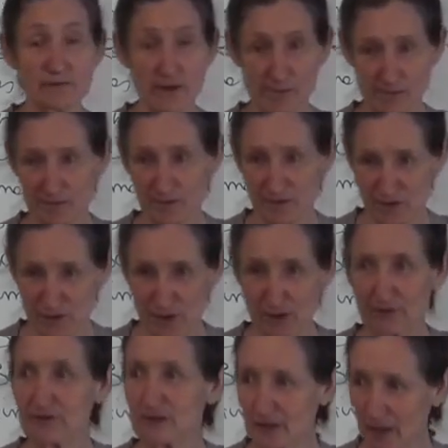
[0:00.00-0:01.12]
very
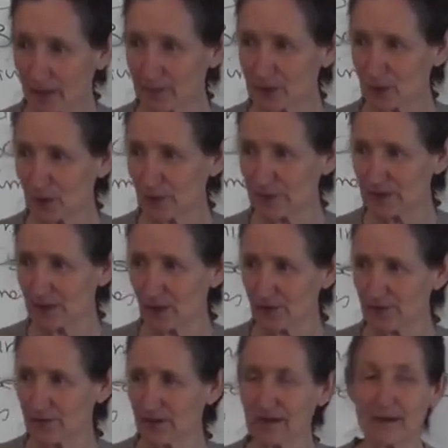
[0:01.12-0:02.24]
reserved, and kept to
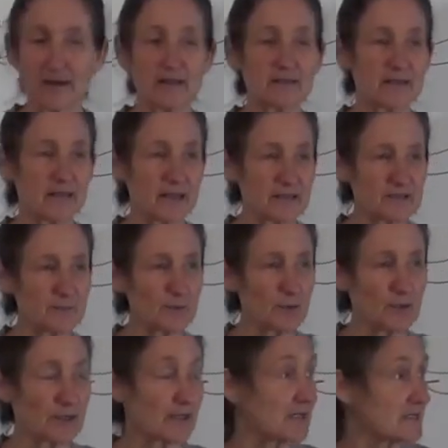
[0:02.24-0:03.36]
himself. The next
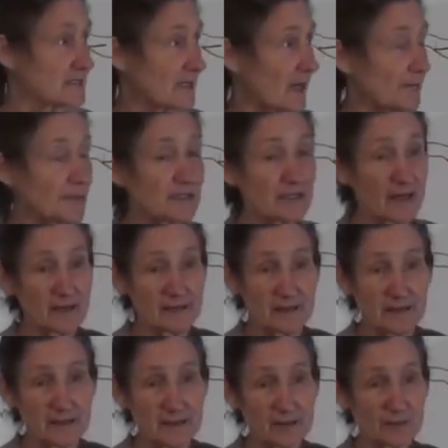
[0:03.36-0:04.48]
morning, he's coming down the
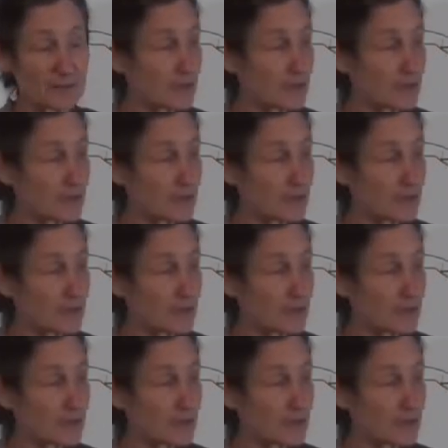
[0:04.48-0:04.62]
hill